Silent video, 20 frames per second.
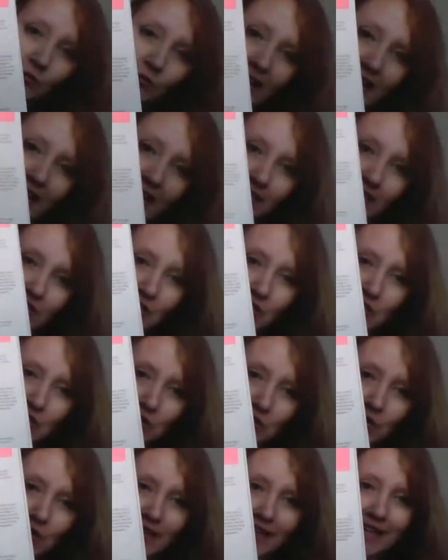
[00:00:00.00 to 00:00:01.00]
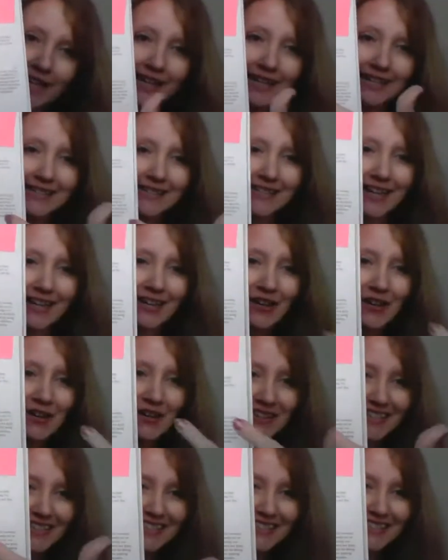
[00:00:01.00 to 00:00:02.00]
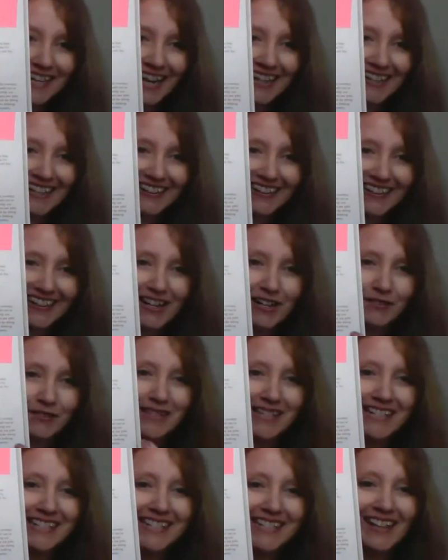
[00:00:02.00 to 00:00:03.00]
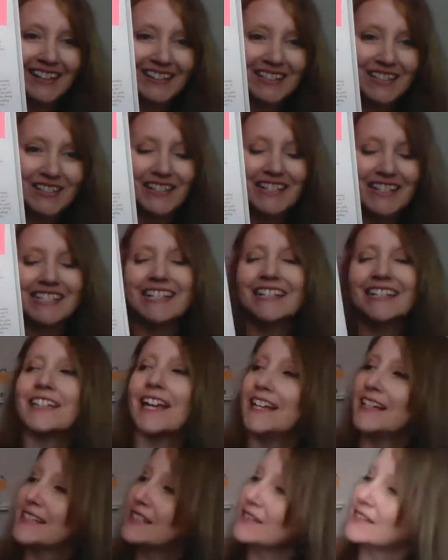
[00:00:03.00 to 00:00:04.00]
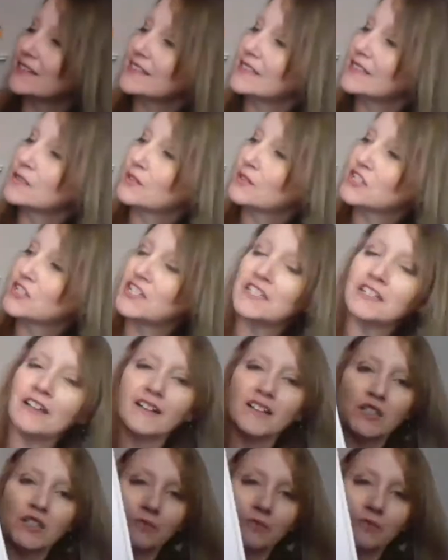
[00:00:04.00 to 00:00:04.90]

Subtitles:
regular story, it's got all these diagrams that tell you what she likes. So this is where she talks